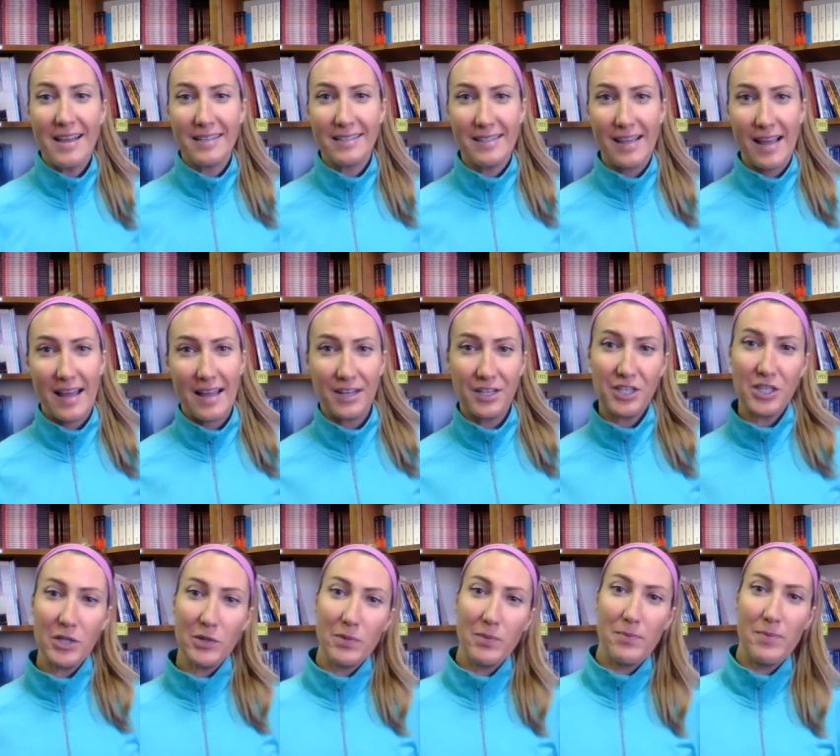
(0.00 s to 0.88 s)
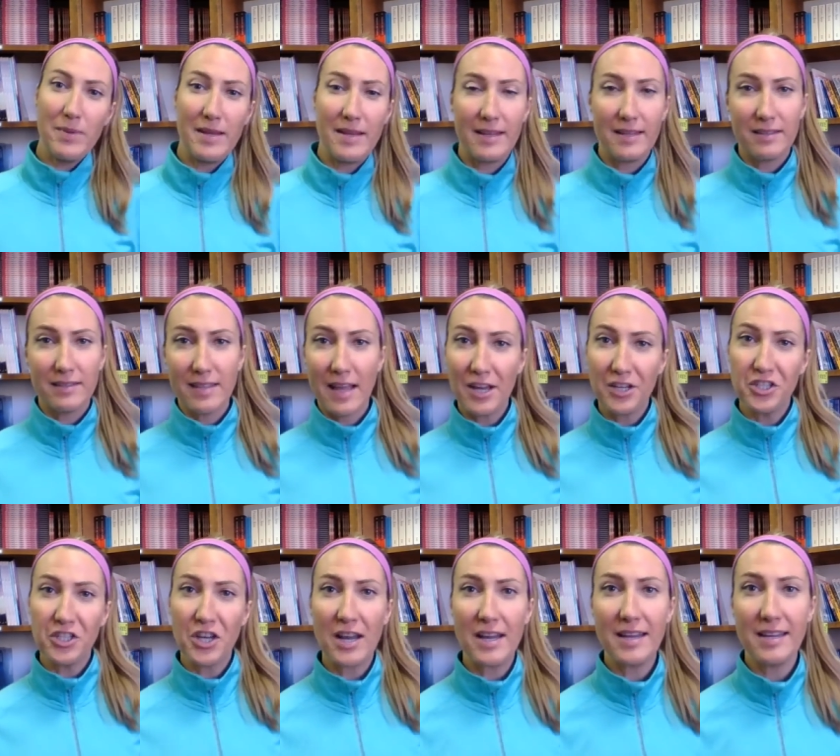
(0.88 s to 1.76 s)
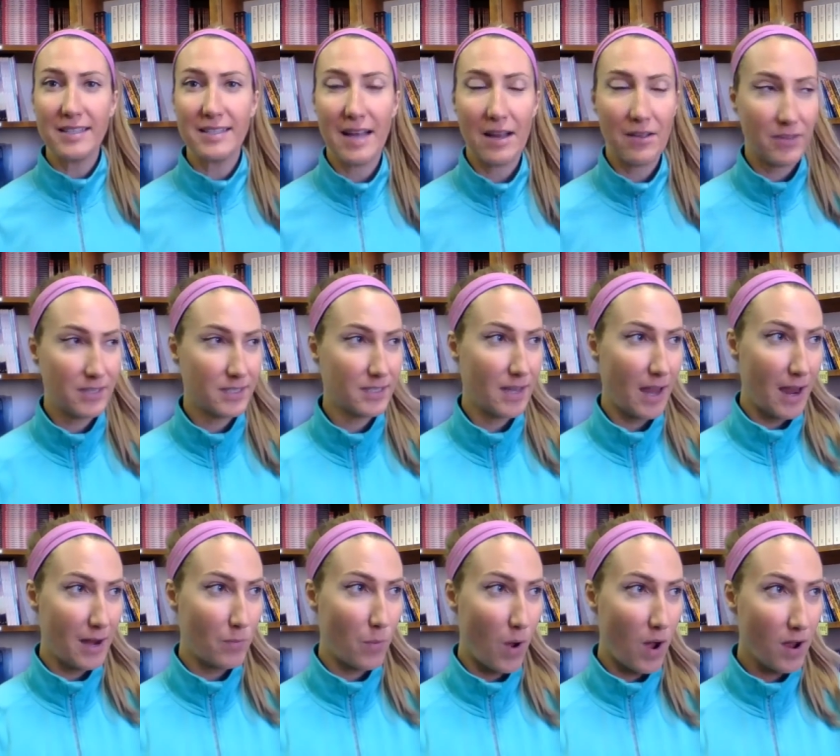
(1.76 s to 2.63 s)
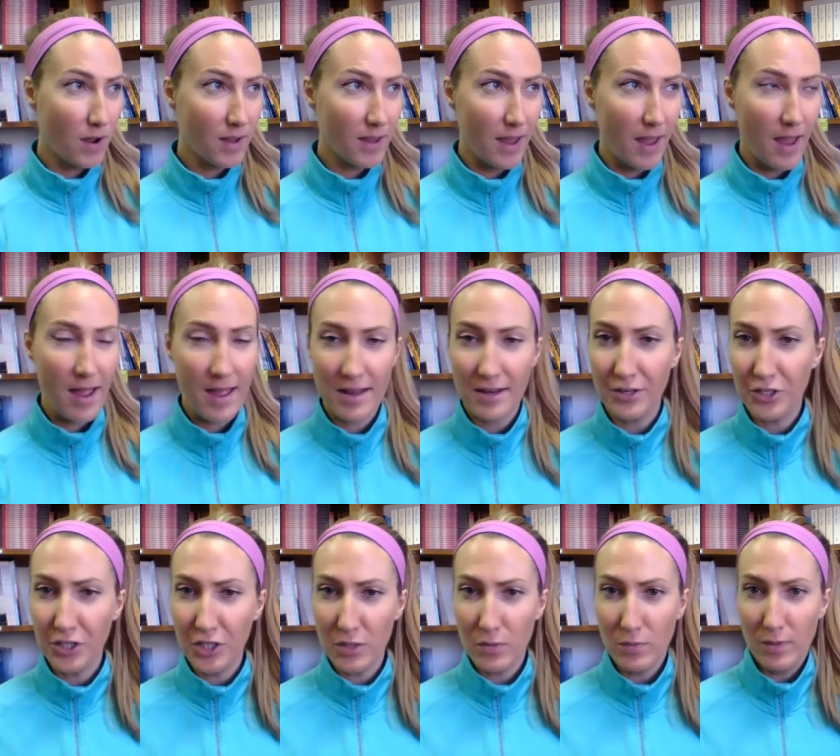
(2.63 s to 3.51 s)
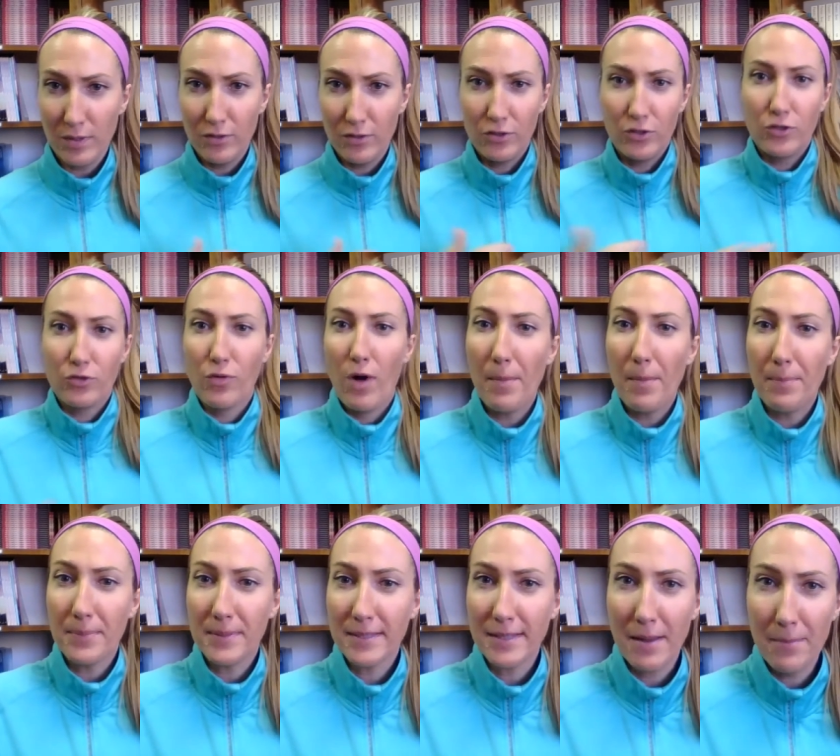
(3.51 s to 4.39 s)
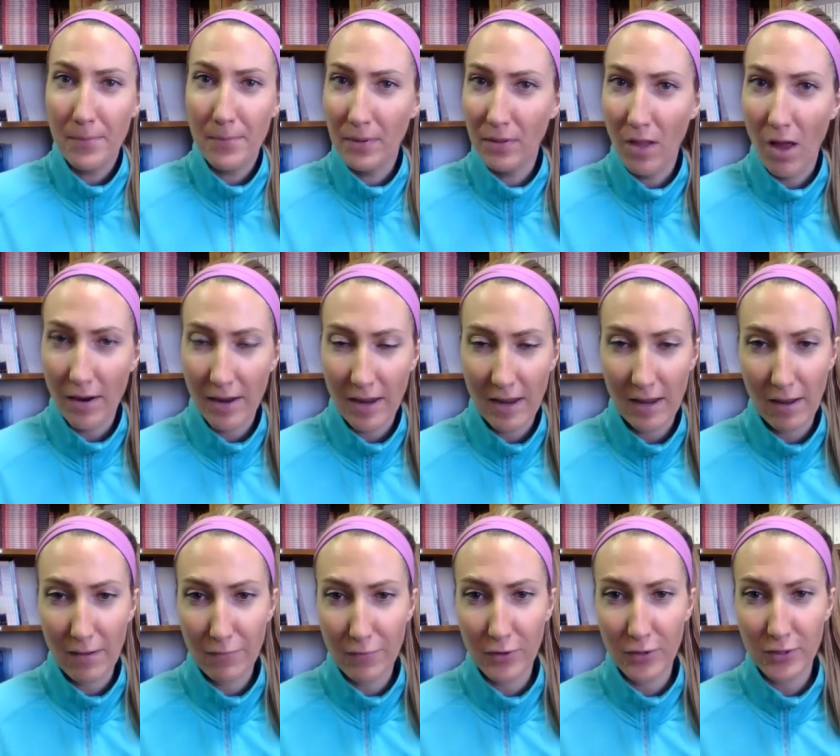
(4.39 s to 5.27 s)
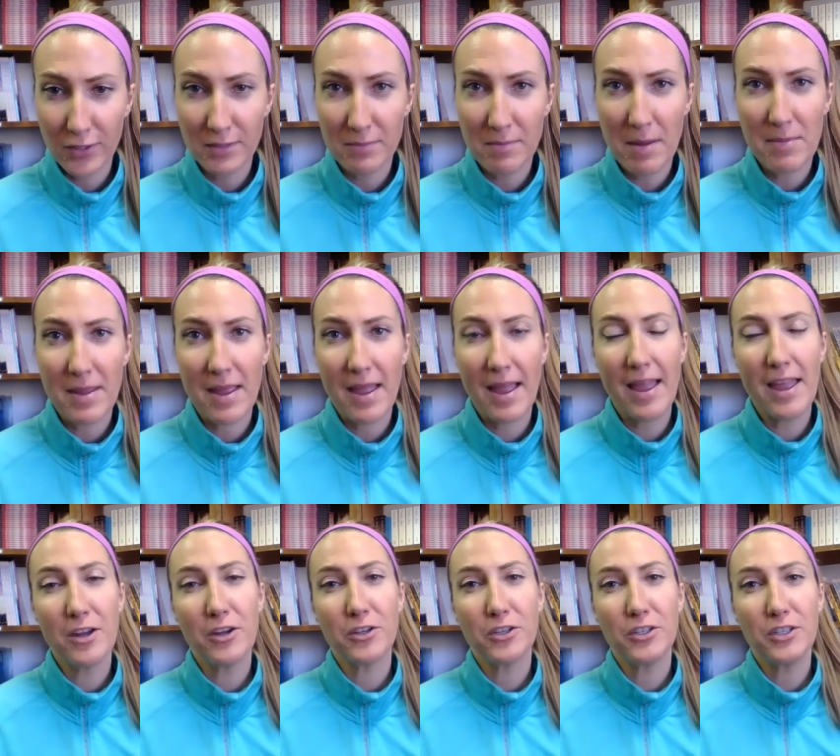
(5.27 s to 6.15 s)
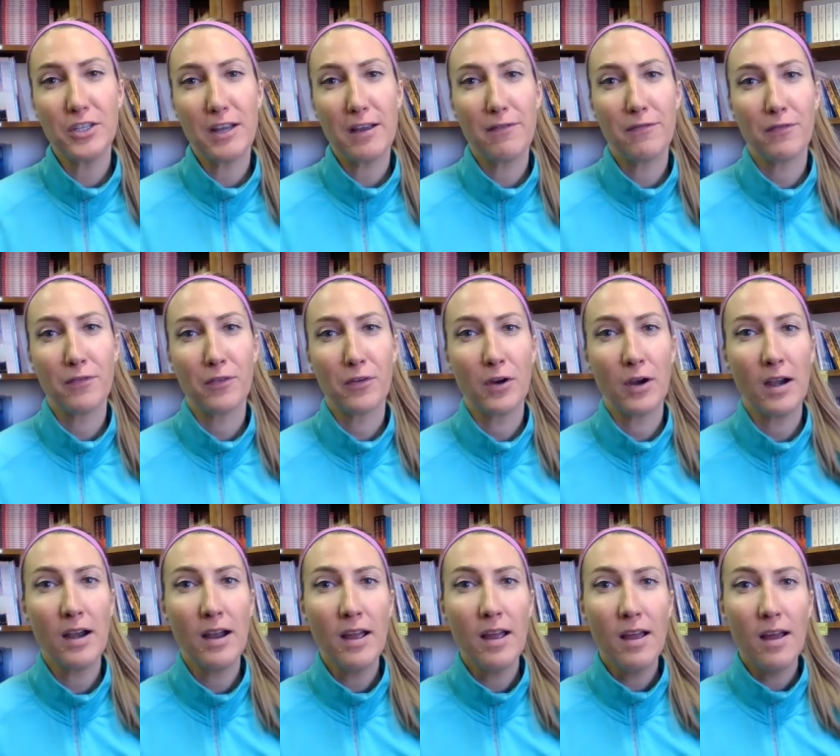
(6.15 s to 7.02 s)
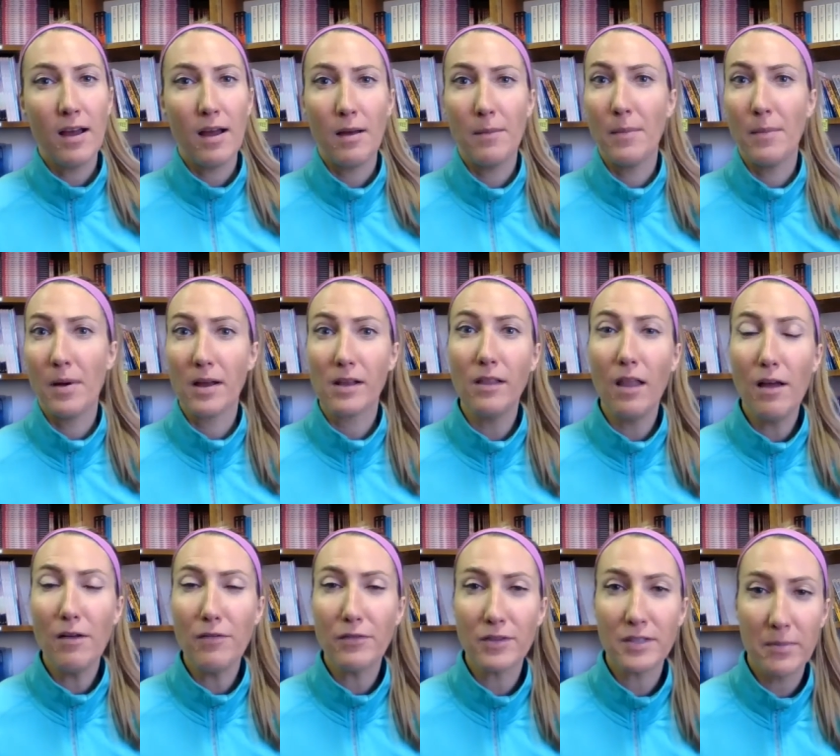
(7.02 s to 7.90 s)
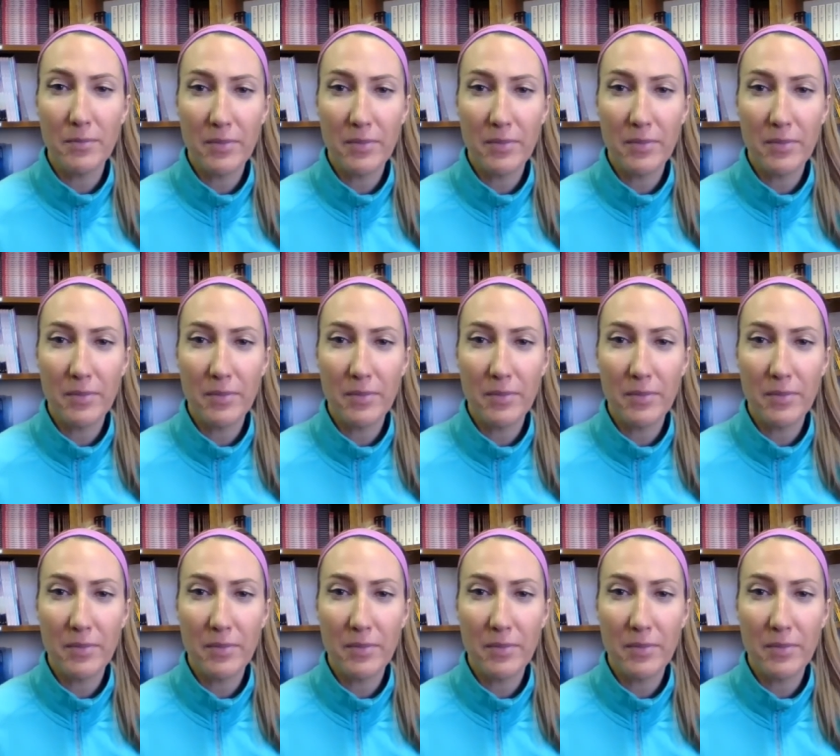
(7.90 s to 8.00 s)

is that she would be sashaying down the sidewalk and she would drop some belonging of hers, maybe a handkerchief or um, a glove or